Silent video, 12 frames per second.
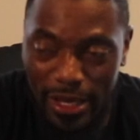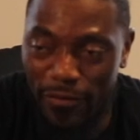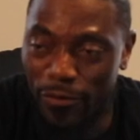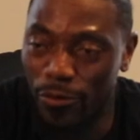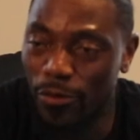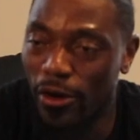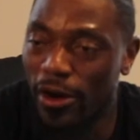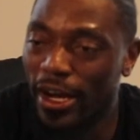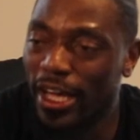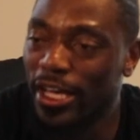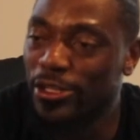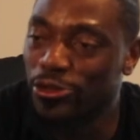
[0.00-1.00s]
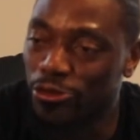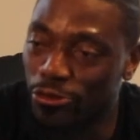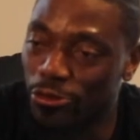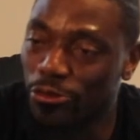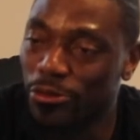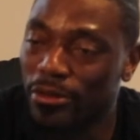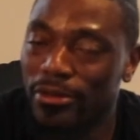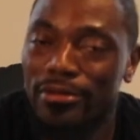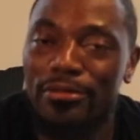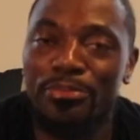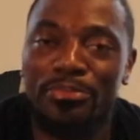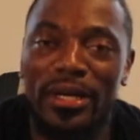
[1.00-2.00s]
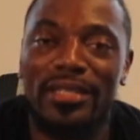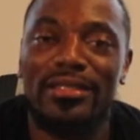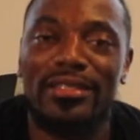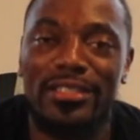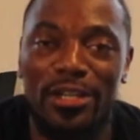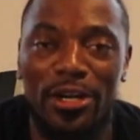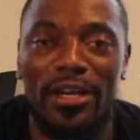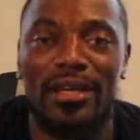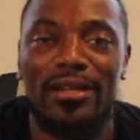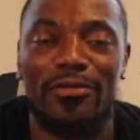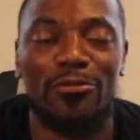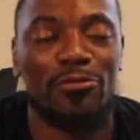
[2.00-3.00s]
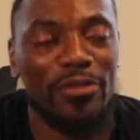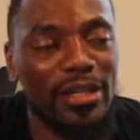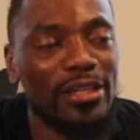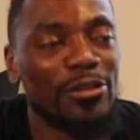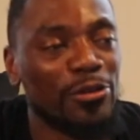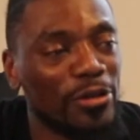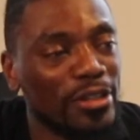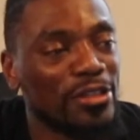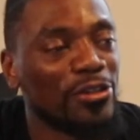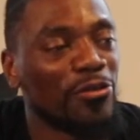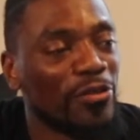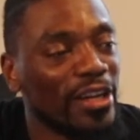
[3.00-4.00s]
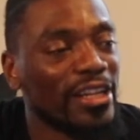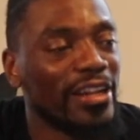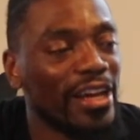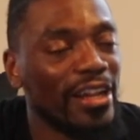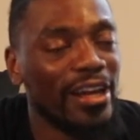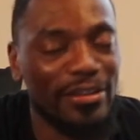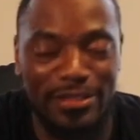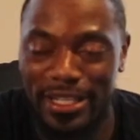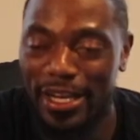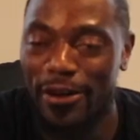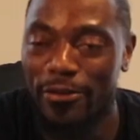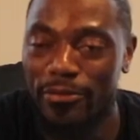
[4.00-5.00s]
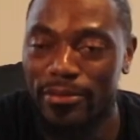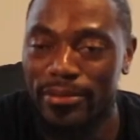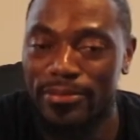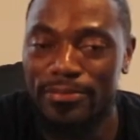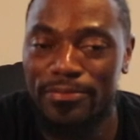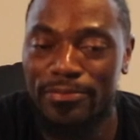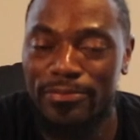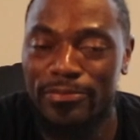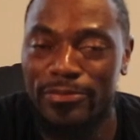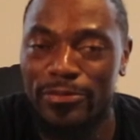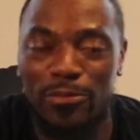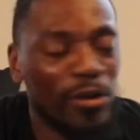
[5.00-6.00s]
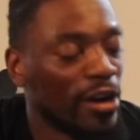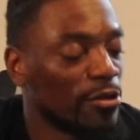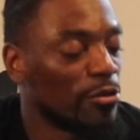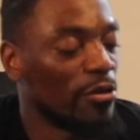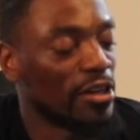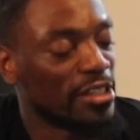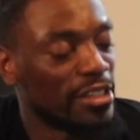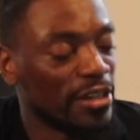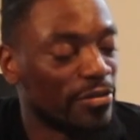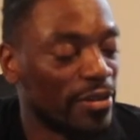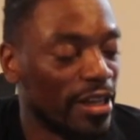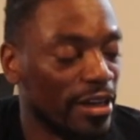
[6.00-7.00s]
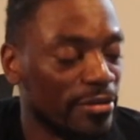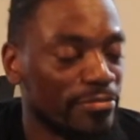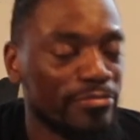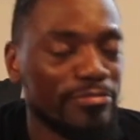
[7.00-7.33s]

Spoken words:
If you are a true pescatarian, if you really do this and you really live that lifestyle, why are you going to Chick-fil-A?